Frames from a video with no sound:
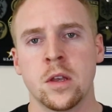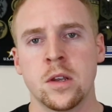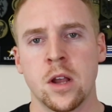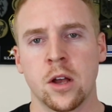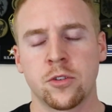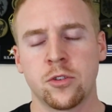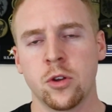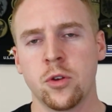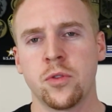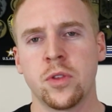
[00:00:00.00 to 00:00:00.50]

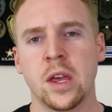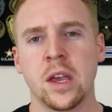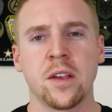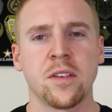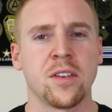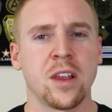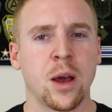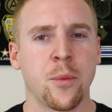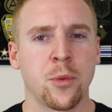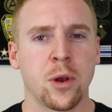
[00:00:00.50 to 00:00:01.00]
Now two
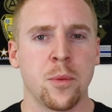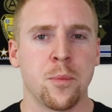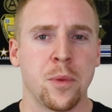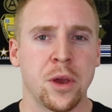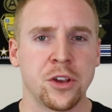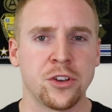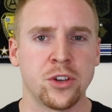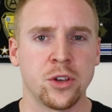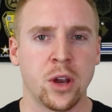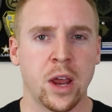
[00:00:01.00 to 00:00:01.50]
things that I'm gonna
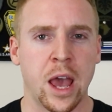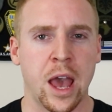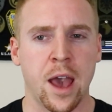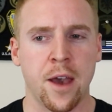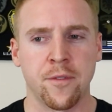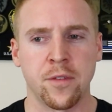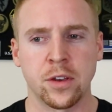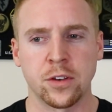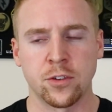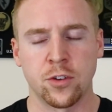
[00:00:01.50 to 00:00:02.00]
mention
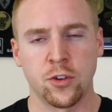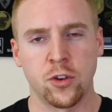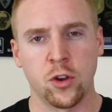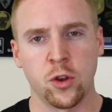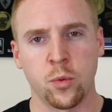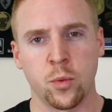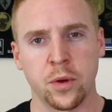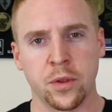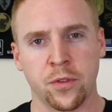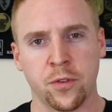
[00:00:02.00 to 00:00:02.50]
having to
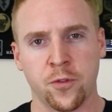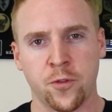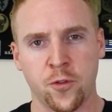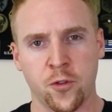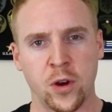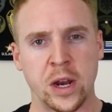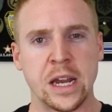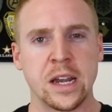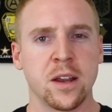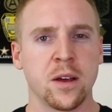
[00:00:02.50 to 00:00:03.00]
do with
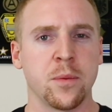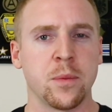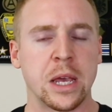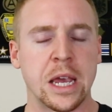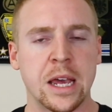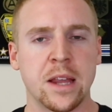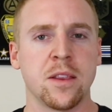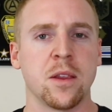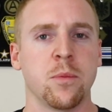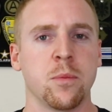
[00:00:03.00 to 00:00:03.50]
freedom
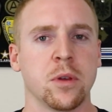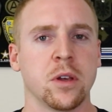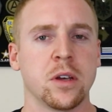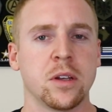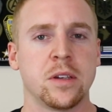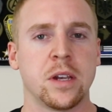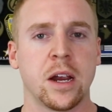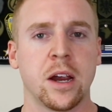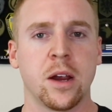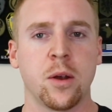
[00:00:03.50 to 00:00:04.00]
in the
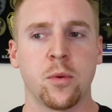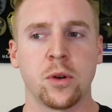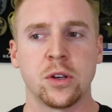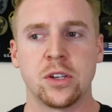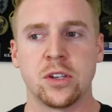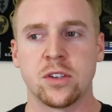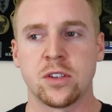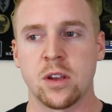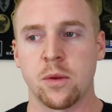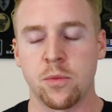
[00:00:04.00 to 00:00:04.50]
military,
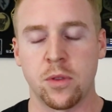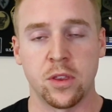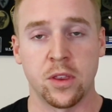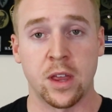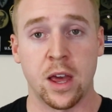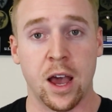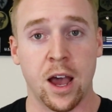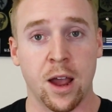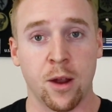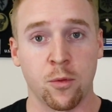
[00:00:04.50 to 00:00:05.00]
which is something
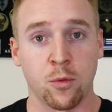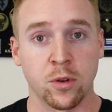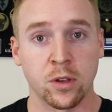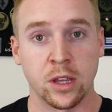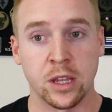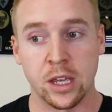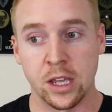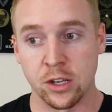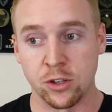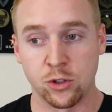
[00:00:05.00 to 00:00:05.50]
that I
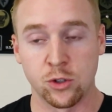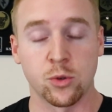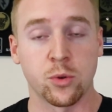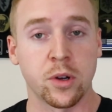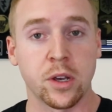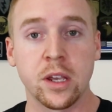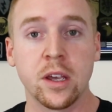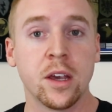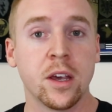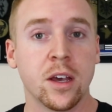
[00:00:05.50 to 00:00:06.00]
really
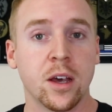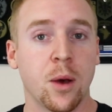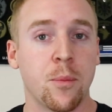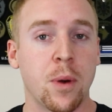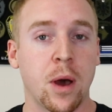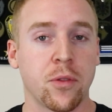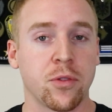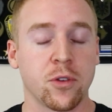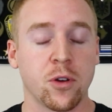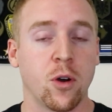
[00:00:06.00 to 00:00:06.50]
enjoy
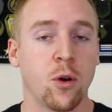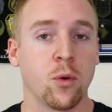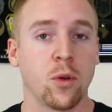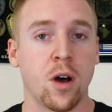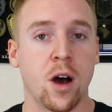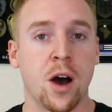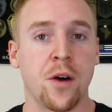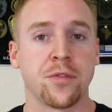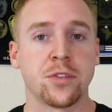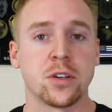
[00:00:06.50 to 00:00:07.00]
about the whole
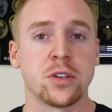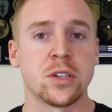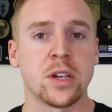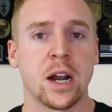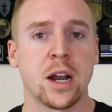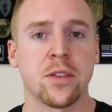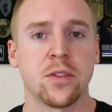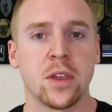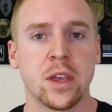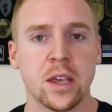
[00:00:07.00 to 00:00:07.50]
officer
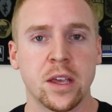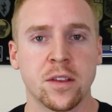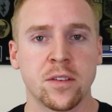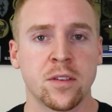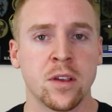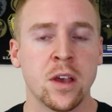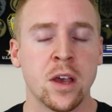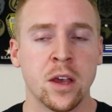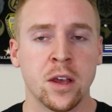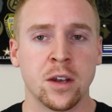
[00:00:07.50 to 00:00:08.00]
side thing
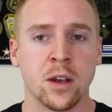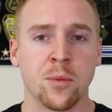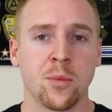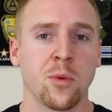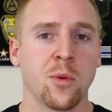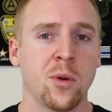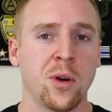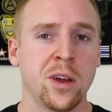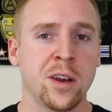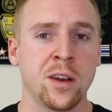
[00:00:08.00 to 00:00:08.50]
is,
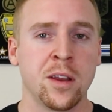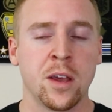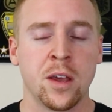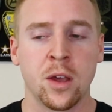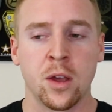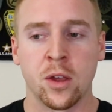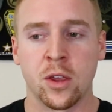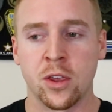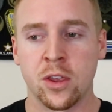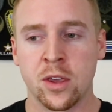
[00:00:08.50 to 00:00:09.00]
number one,
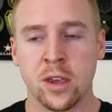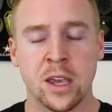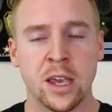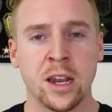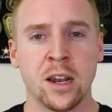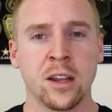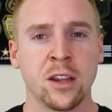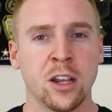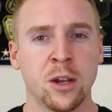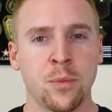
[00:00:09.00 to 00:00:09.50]
you
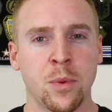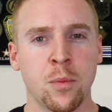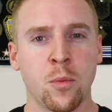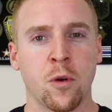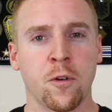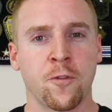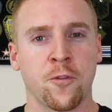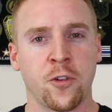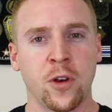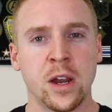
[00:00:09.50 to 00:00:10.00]
get a little bit
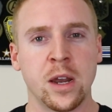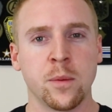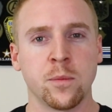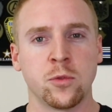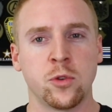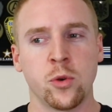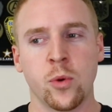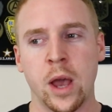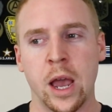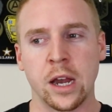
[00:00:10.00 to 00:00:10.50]
more
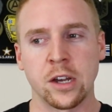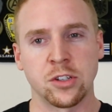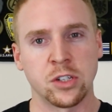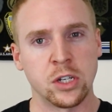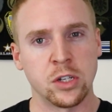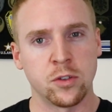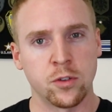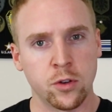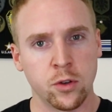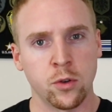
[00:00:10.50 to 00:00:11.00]
freedom to
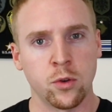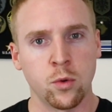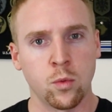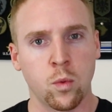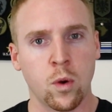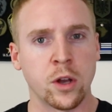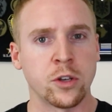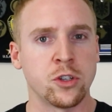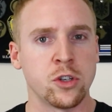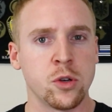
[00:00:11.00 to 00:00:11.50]
actually do
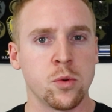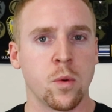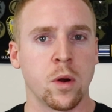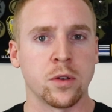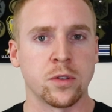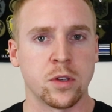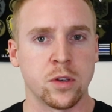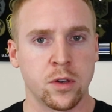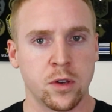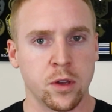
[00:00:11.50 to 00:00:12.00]
what you
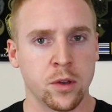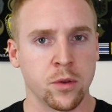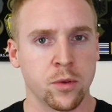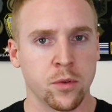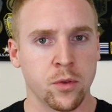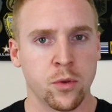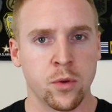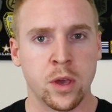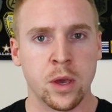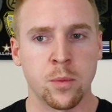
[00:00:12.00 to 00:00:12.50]
want to do.
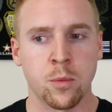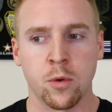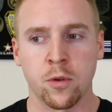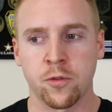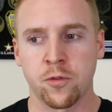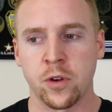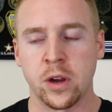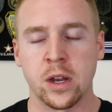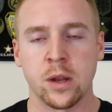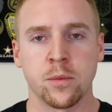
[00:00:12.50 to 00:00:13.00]
You get more
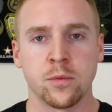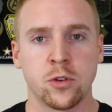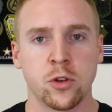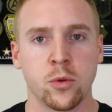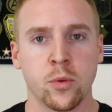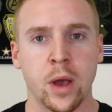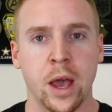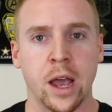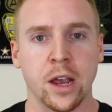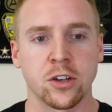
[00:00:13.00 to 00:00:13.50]
freedom
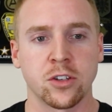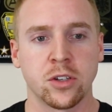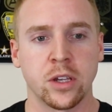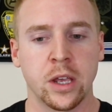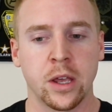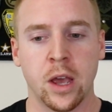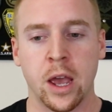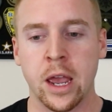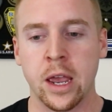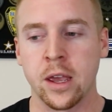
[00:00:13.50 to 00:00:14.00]
to
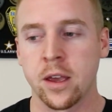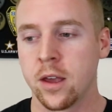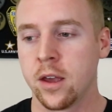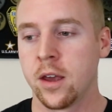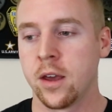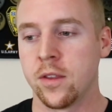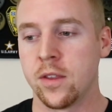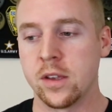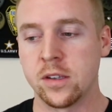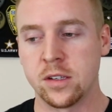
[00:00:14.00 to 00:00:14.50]
actually, hey,
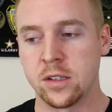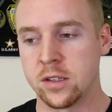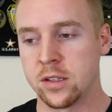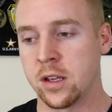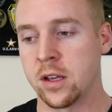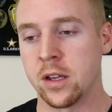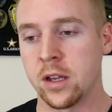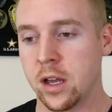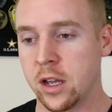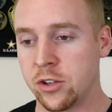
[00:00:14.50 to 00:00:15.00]
this is
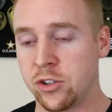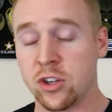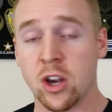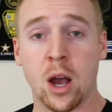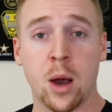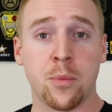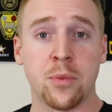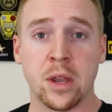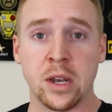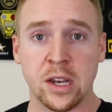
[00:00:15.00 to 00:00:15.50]
a, a
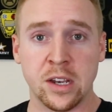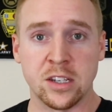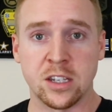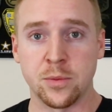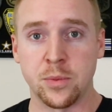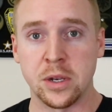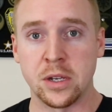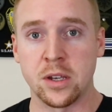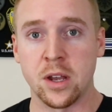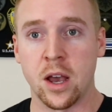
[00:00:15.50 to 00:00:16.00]
job that needs
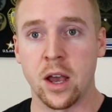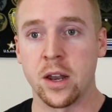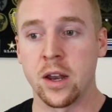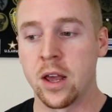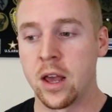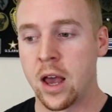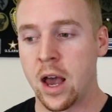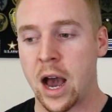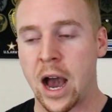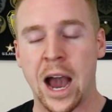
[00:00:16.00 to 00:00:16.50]
to be
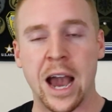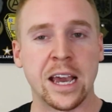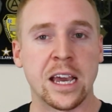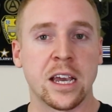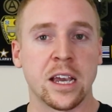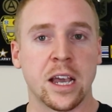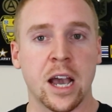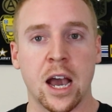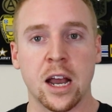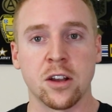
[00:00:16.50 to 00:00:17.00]
done. I
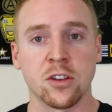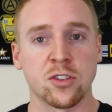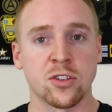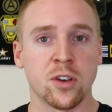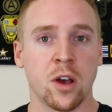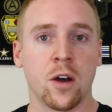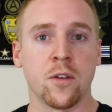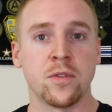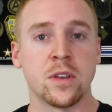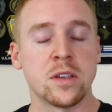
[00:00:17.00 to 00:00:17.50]
can kind of
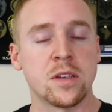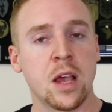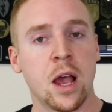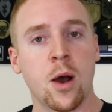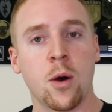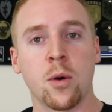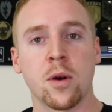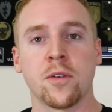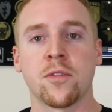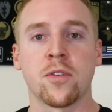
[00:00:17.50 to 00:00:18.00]
solve this
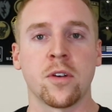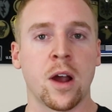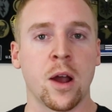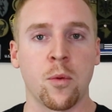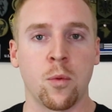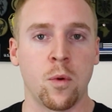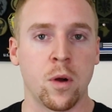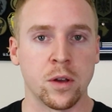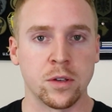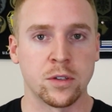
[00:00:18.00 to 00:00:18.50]
however I
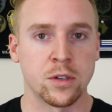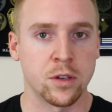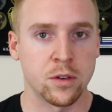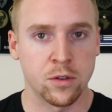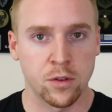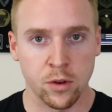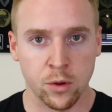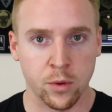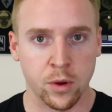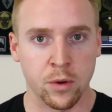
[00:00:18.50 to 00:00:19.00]
want to
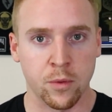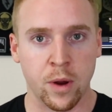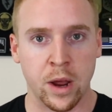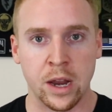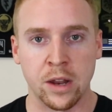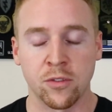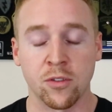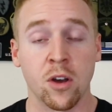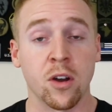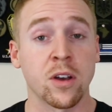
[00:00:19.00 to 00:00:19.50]
do it,
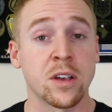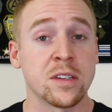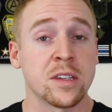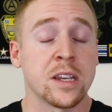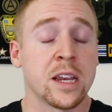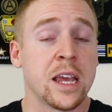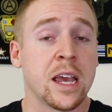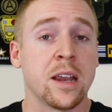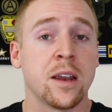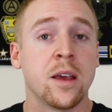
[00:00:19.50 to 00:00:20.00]
right? As long as
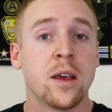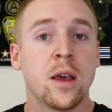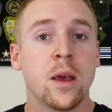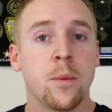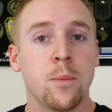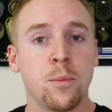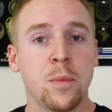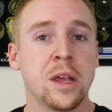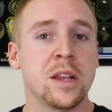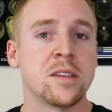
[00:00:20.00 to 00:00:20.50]
it, again,
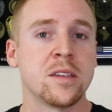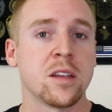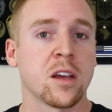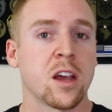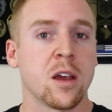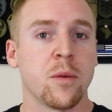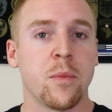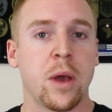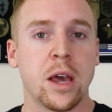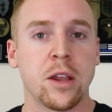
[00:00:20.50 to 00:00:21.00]
meets the
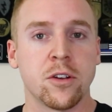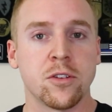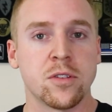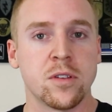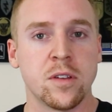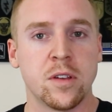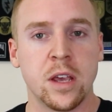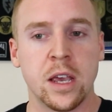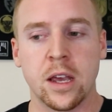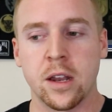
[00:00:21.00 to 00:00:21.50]
commander's
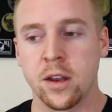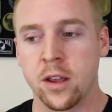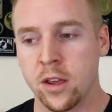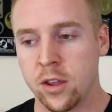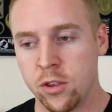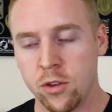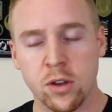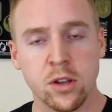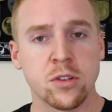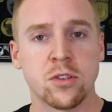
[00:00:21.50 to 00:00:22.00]
intent,
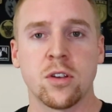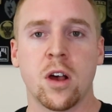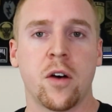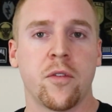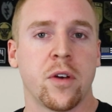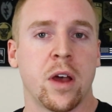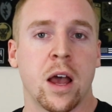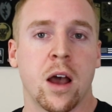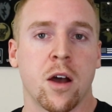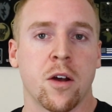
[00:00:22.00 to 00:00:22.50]
you can
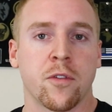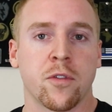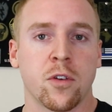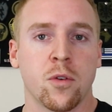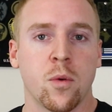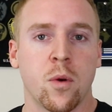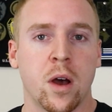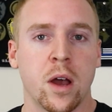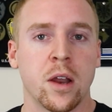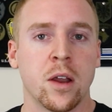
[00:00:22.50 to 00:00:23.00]
solve it however
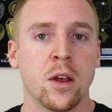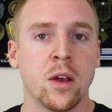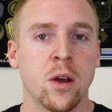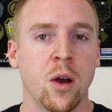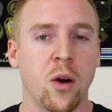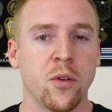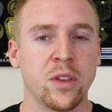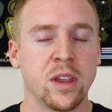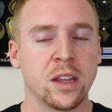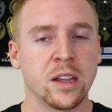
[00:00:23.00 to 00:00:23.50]
you want.
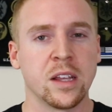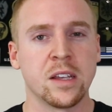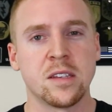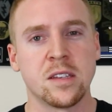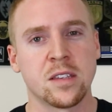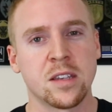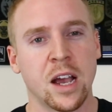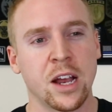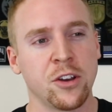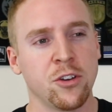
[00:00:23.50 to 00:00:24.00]
On the
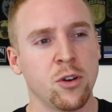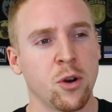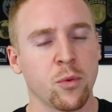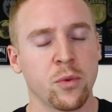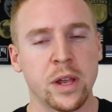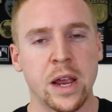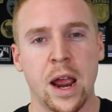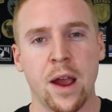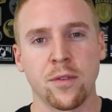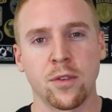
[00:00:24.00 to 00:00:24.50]
enlisted side, you don't
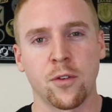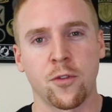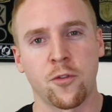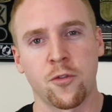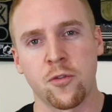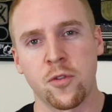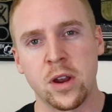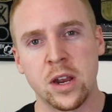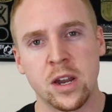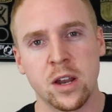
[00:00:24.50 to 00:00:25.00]
really have the
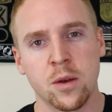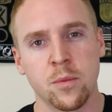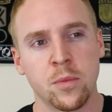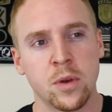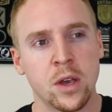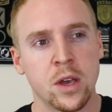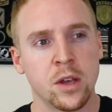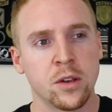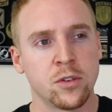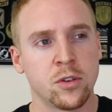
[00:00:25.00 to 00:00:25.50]

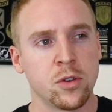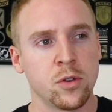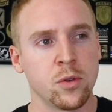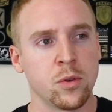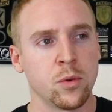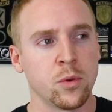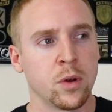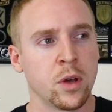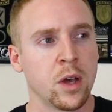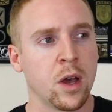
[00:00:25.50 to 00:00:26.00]
freedom
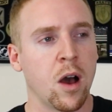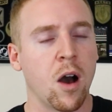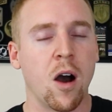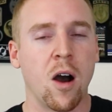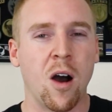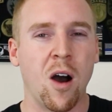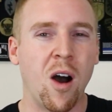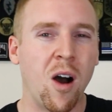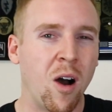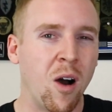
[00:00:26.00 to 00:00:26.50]
to
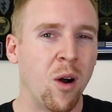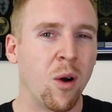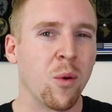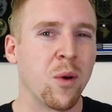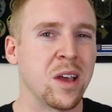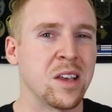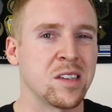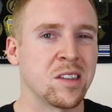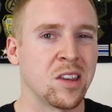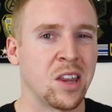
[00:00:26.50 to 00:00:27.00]

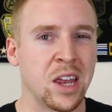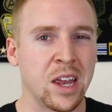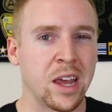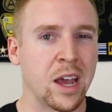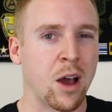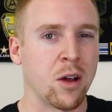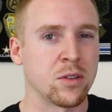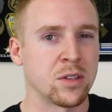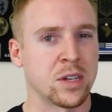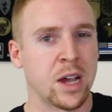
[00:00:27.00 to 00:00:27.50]
always think
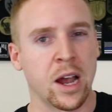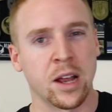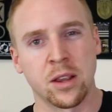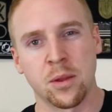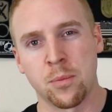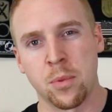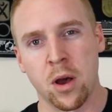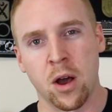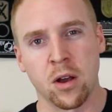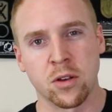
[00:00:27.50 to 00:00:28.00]
outside
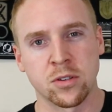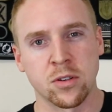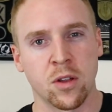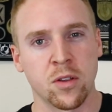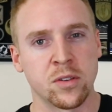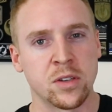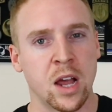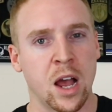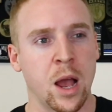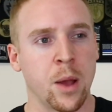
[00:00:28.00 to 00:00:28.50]
the box
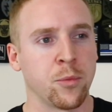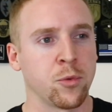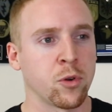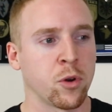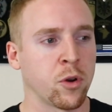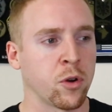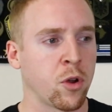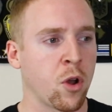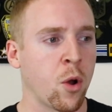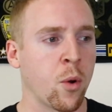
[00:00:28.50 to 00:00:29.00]
all the times
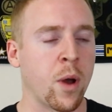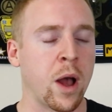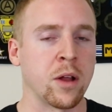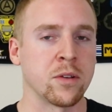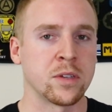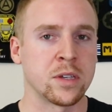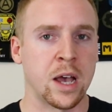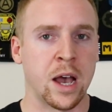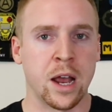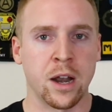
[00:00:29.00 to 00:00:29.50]
or go
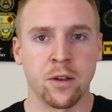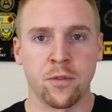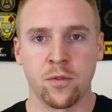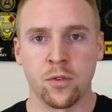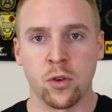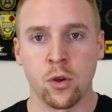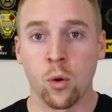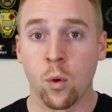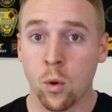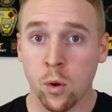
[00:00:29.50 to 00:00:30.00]
outside of
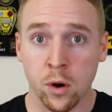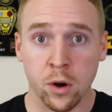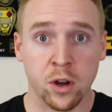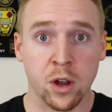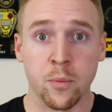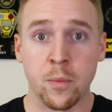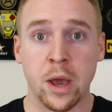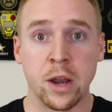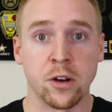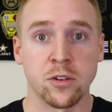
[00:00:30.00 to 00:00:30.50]
your
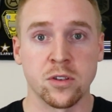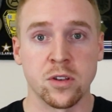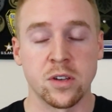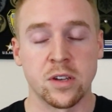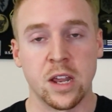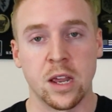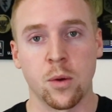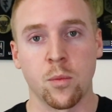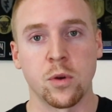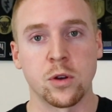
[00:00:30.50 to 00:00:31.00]
commander's
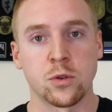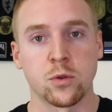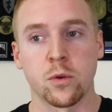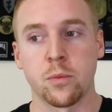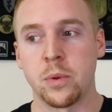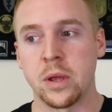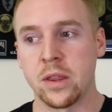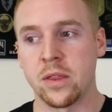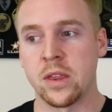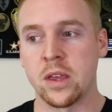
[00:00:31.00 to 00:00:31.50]
intent, which
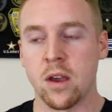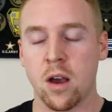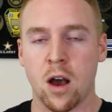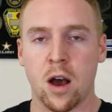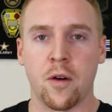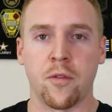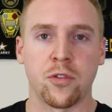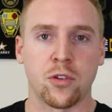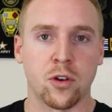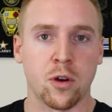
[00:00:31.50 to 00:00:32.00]
would be the
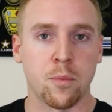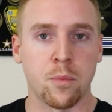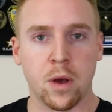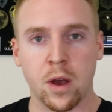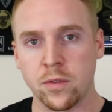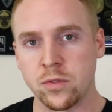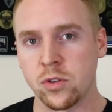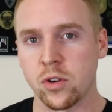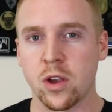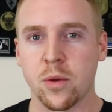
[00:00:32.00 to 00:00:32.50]
officer
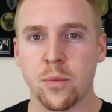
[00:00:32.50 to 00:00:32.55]
above you